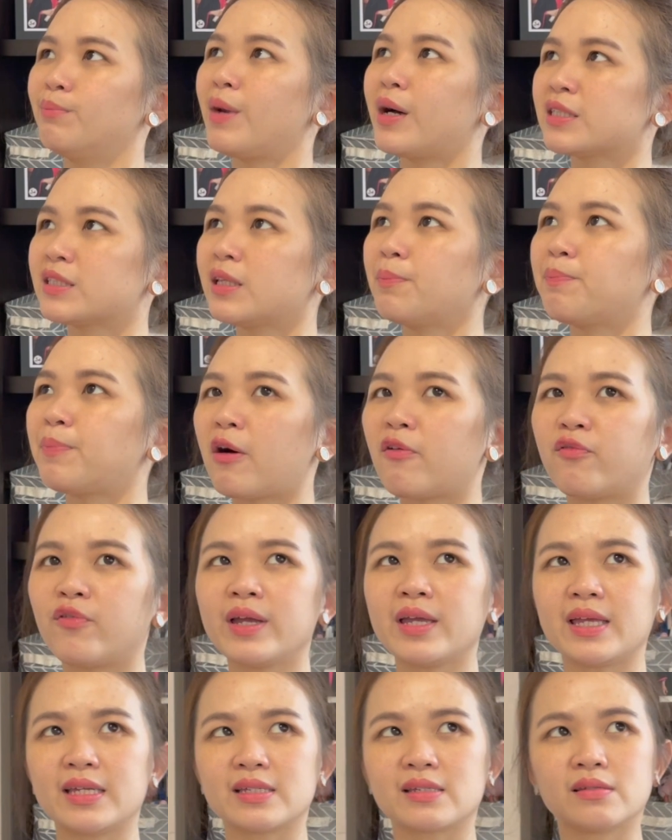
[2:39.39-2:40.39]
master
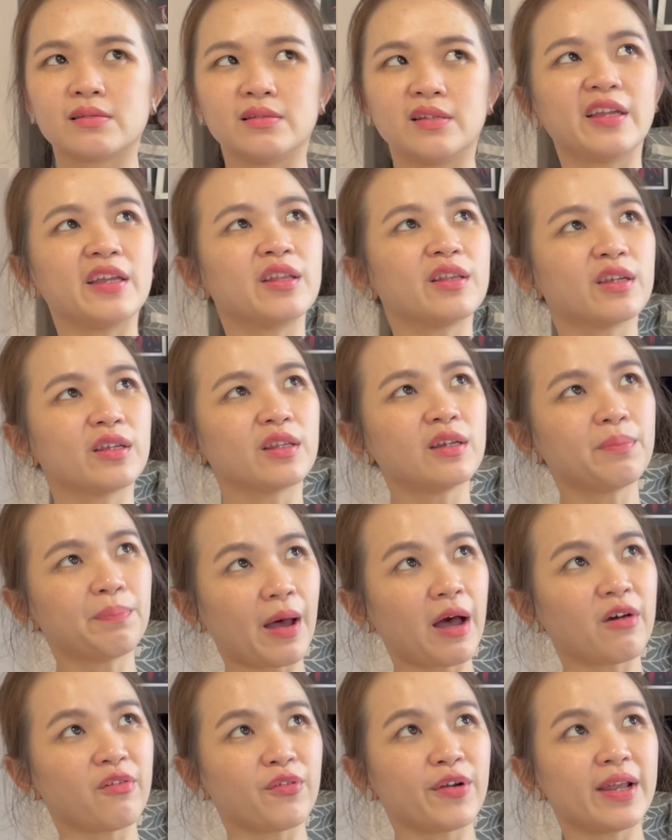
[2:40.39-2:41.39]
pathway is the internal
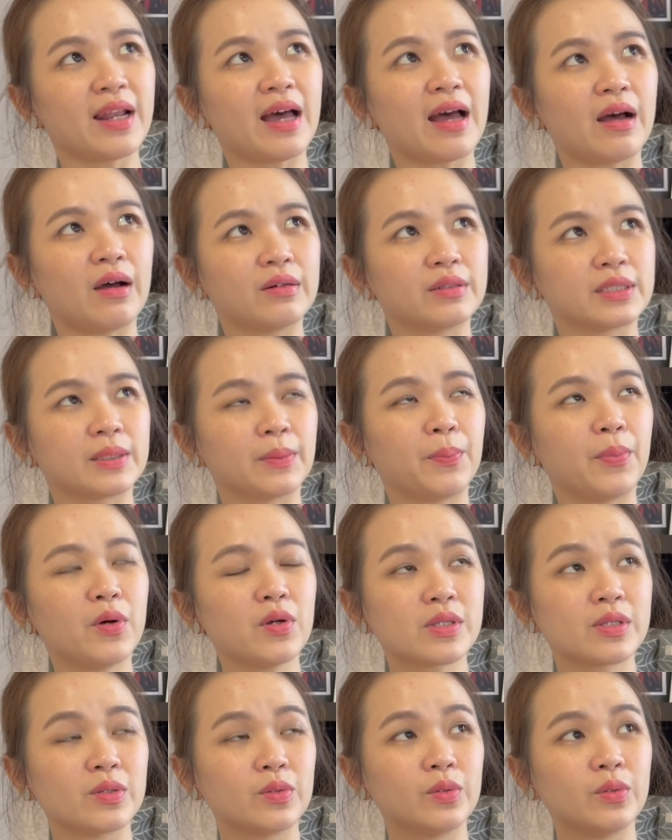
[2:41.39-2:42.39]
pathway lah. I
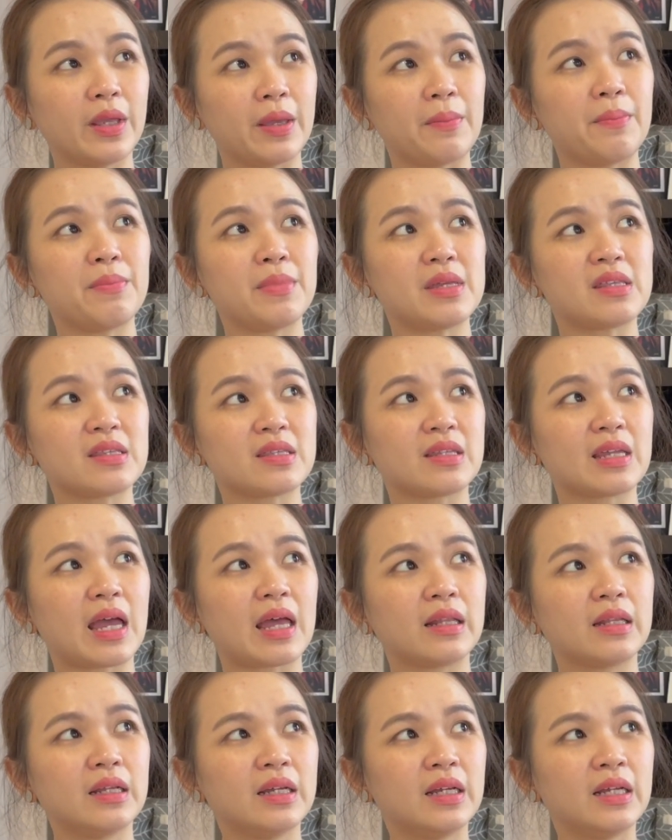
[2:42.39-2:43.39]
suppose it means
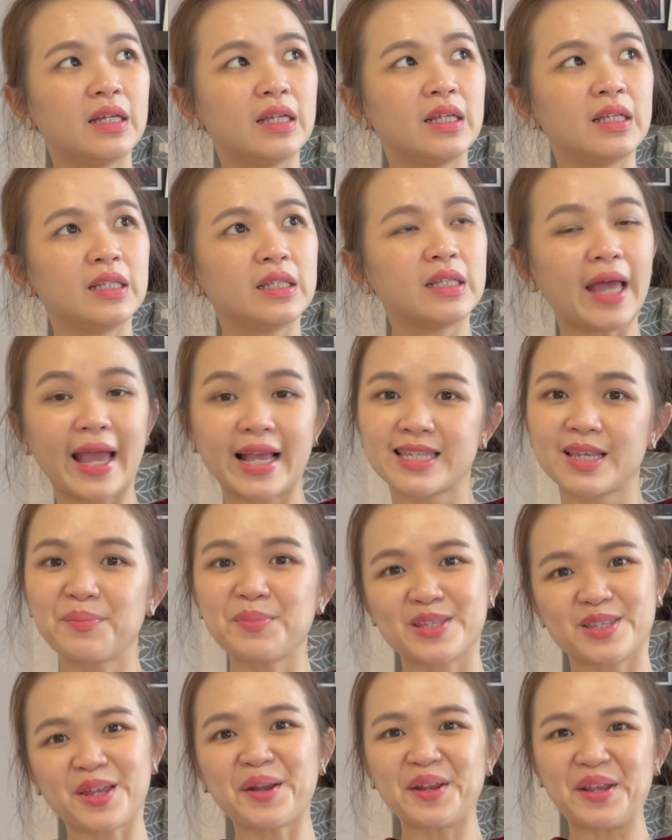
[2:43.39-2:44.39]
that the exam
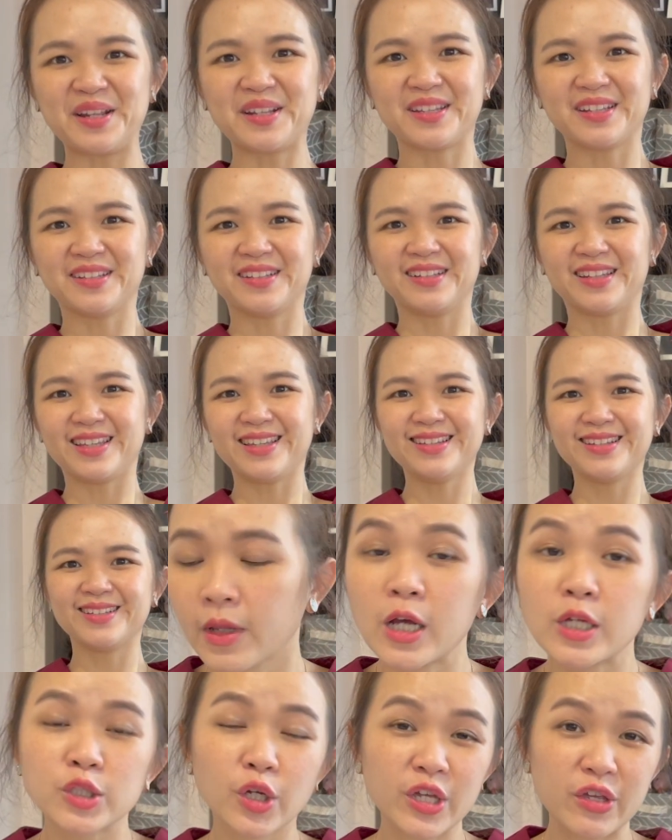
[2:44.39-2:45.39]
is done internally.
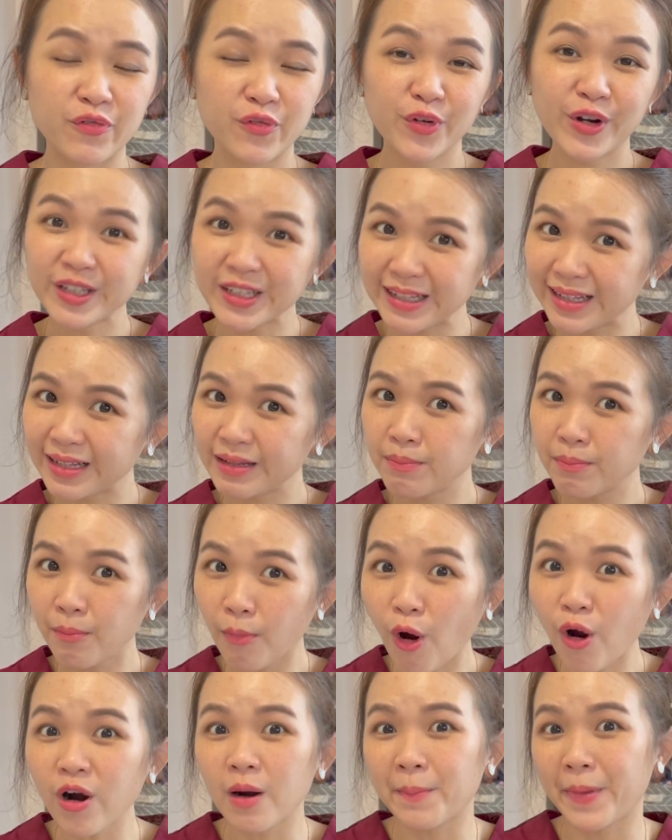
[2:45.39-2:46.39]
So if you want to learn
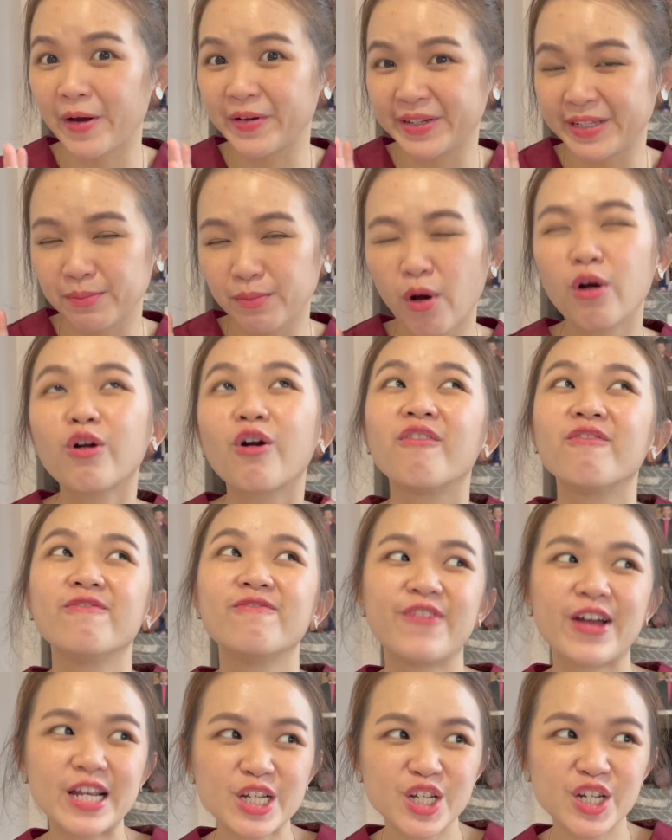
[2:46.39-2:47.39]
more about the more
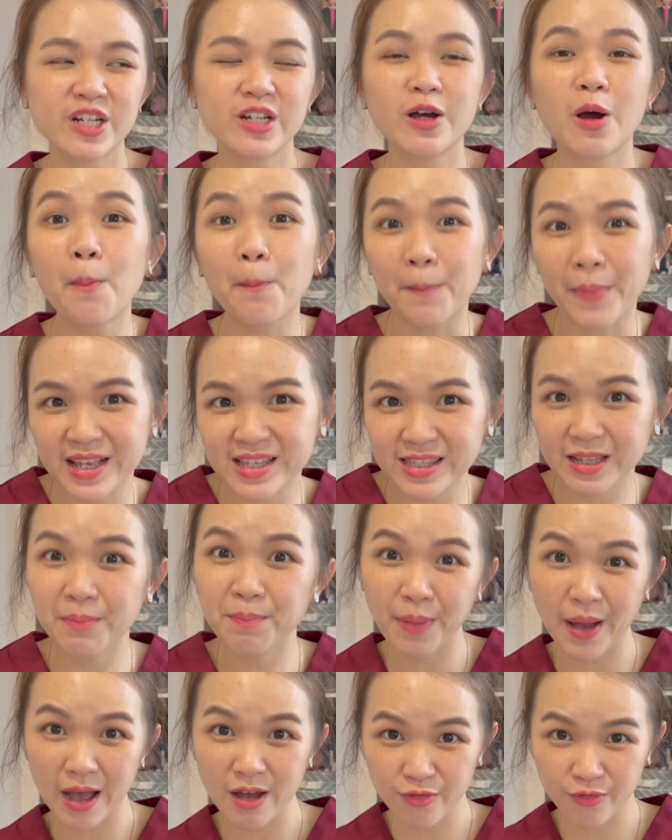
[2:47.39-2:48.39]
conventional master
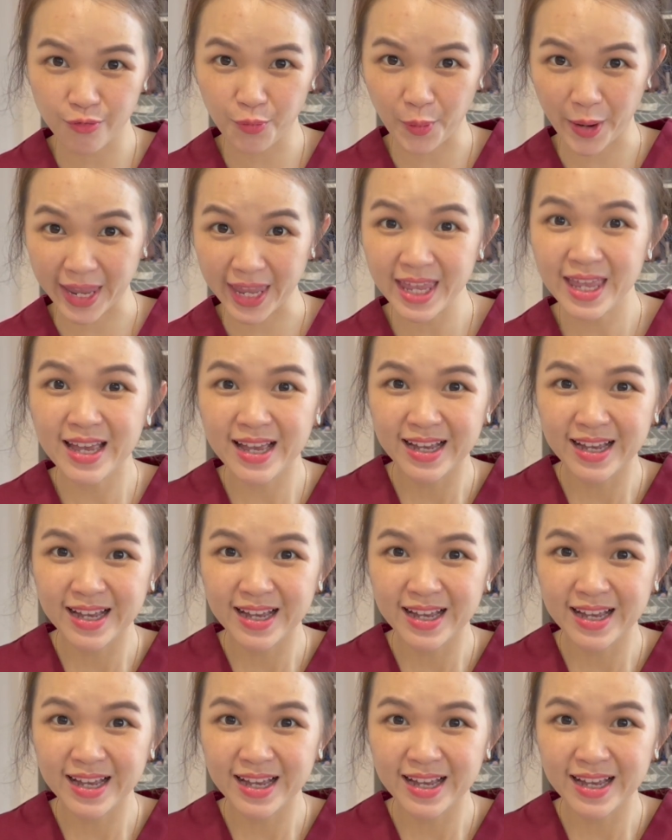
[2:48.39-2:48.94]
pathway,